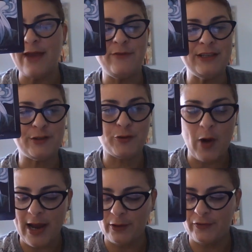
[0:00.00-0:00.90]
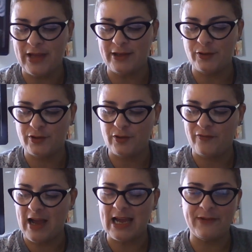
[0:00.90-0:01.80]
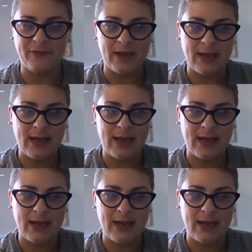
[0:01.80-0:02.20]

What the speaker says: every trial that you survive